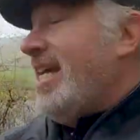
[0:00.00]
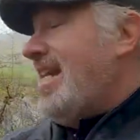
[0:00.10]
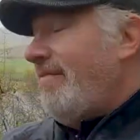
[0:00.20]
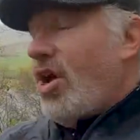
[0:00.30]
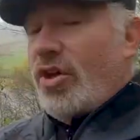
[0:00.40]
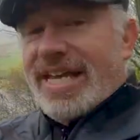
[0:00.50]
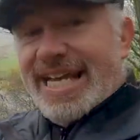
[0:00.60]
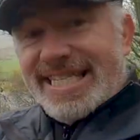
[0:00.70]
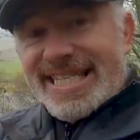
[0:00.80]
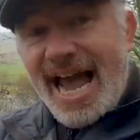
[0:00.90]
You can have it on the
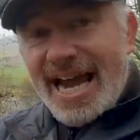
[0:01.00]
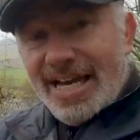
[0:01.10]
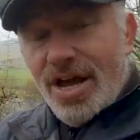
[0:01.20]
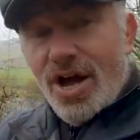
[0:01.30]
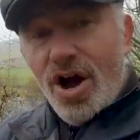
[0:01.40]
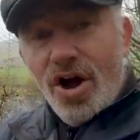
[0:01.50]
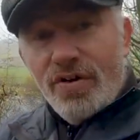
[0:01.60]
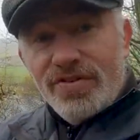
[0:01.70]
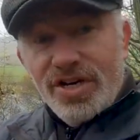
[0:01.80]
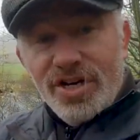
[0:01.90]
inside
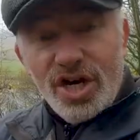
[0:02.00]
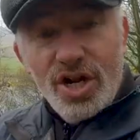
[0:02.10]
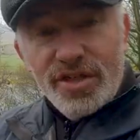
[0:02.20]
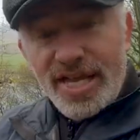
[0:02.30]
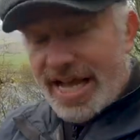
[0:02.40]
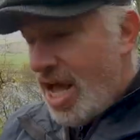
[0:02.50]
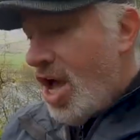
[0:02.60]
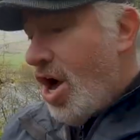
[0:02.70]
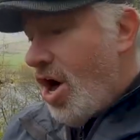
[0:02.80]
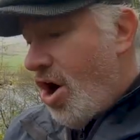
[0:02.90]
of your clothing
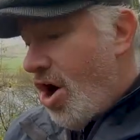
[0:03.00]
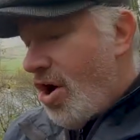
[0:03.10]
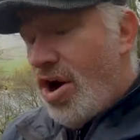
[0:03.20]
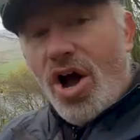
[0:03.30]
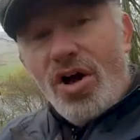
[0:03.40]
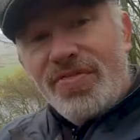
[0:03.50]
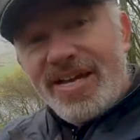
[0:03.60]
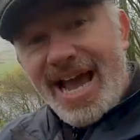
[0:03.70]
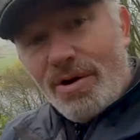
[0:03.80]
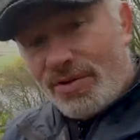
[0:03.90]
or on
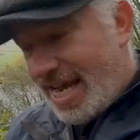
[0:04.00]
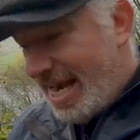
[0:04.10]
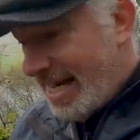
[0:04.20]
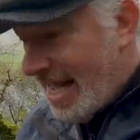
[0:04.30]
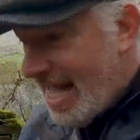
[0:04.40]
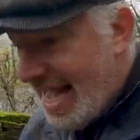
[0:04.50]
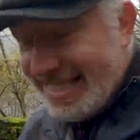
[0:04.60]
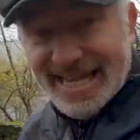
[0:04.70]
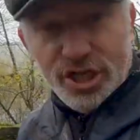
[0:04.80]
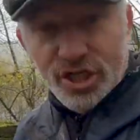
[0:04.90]
the outside,
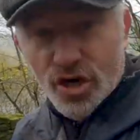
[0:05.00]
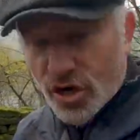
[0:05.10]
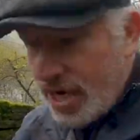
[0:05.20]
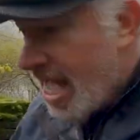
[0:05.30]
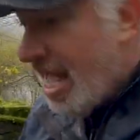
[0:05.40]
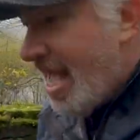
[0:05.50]
as I've shown.